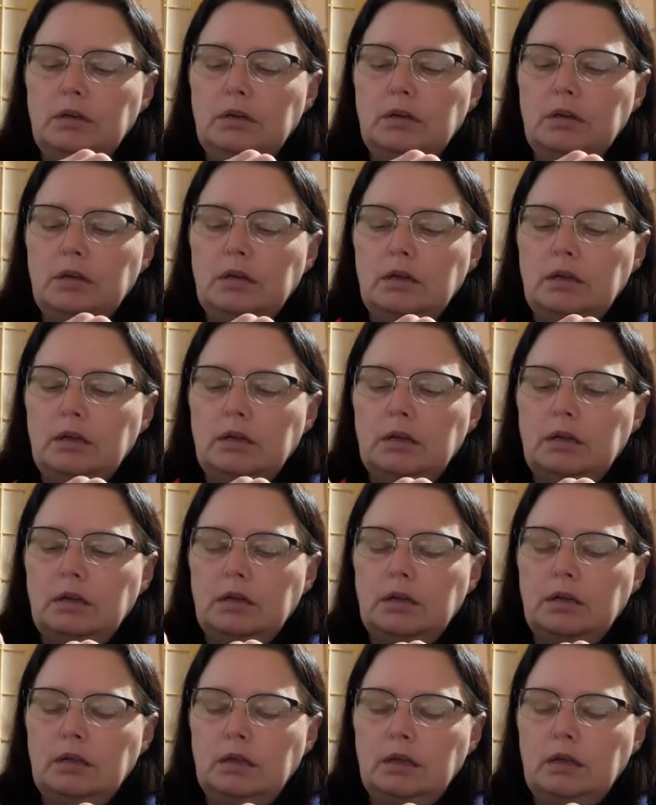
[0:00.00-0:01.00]

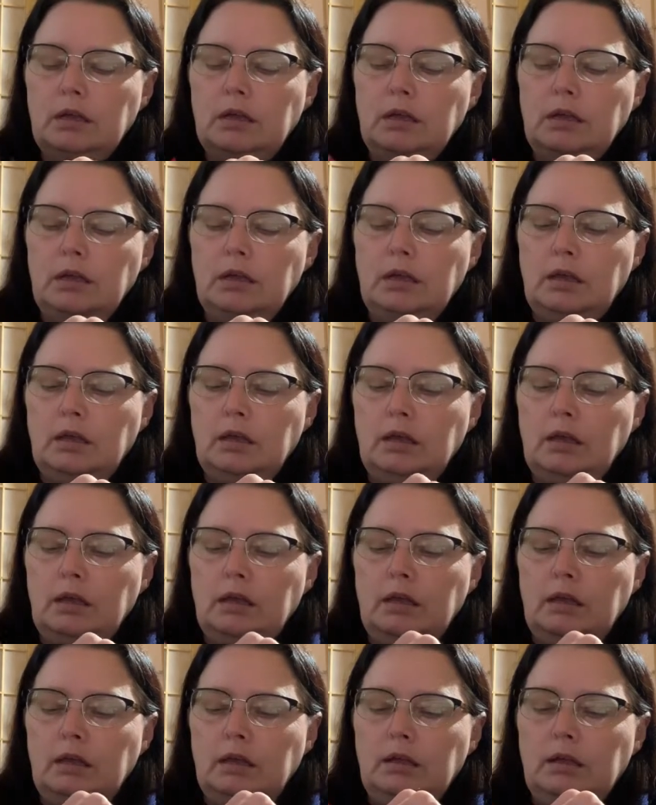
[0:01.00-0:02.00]

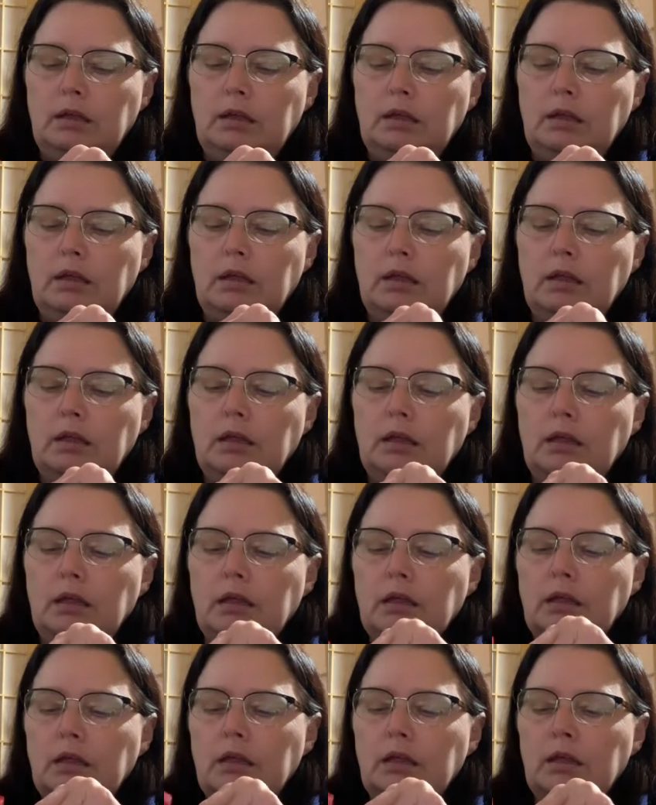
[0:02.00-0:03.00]

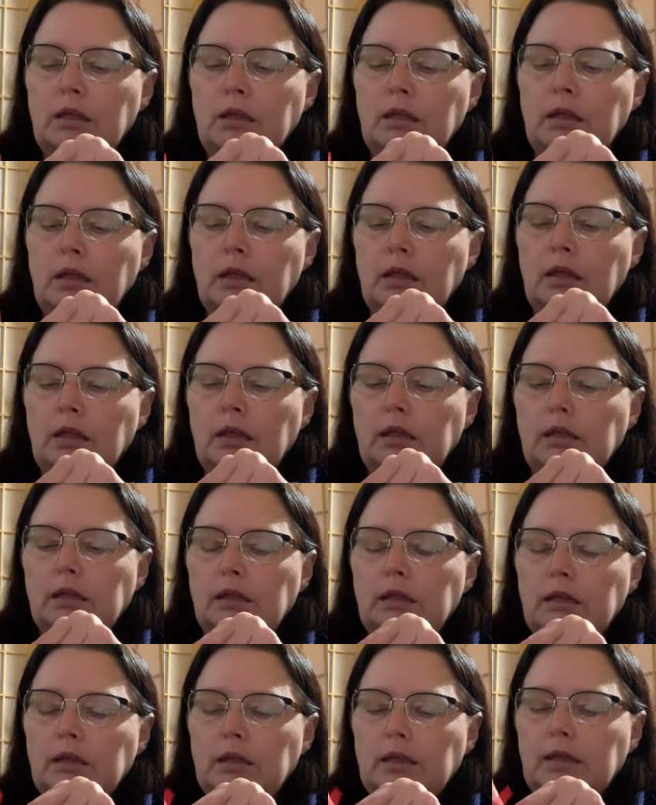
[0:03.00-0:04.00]

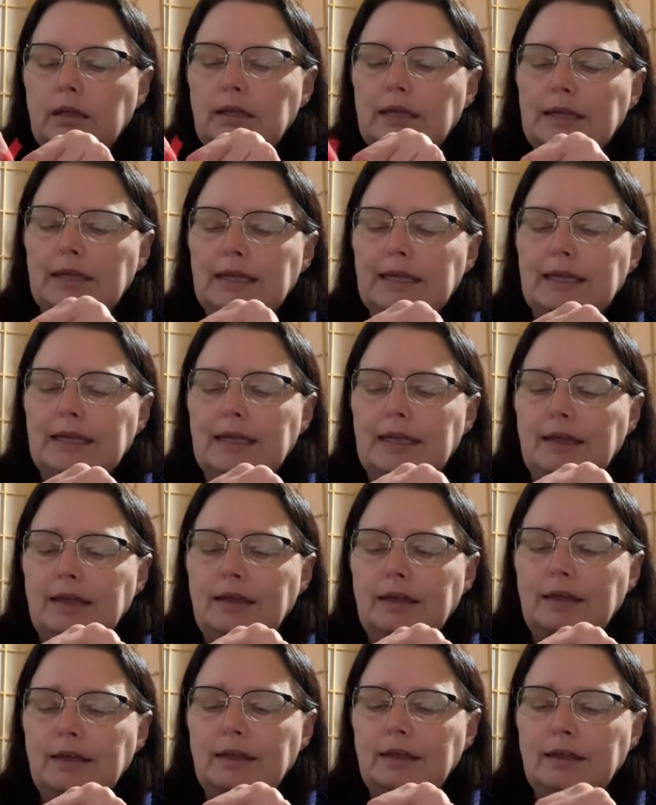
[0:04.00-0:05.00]

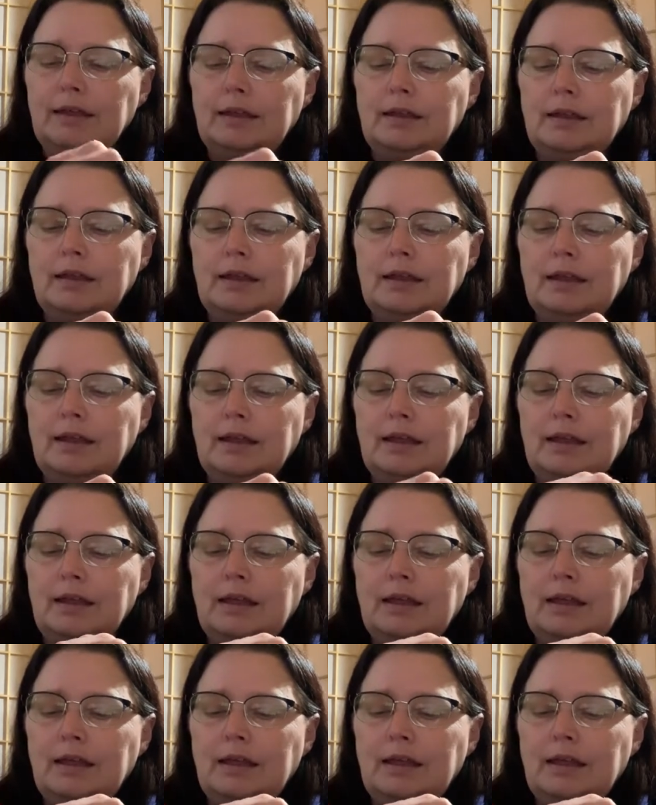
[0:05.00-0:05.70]
No one is speaking in this clip.